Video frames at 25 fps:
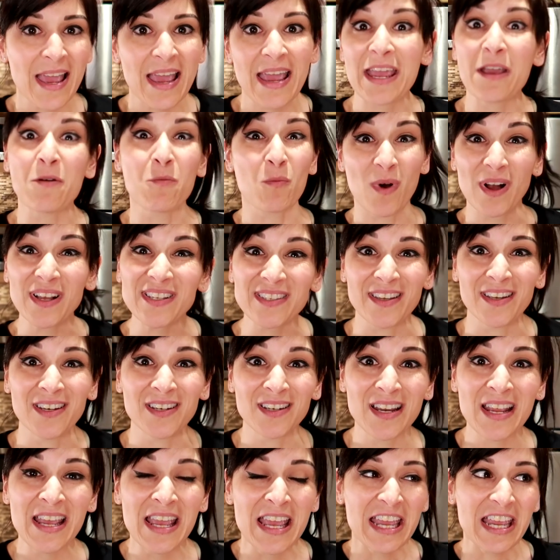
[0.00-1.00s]
It
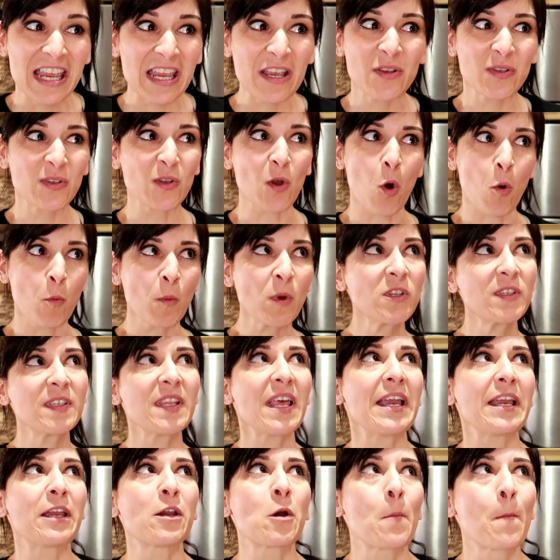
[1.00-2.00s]
wasn't. It was almost
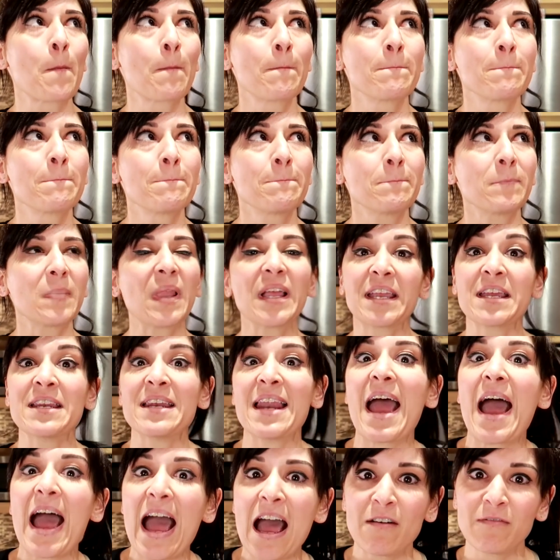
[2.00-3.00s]
like like
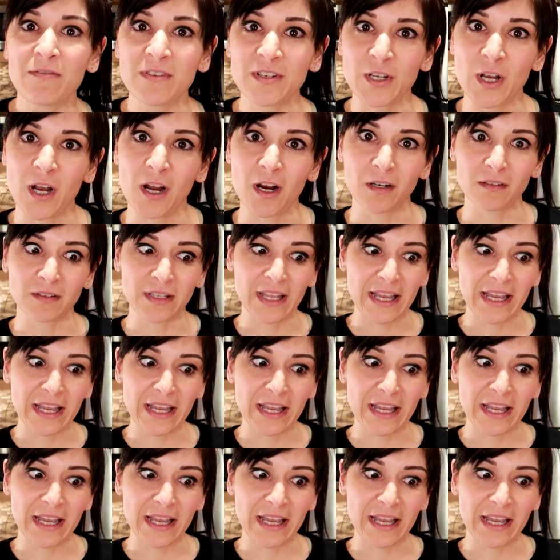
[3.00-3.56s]
an avatar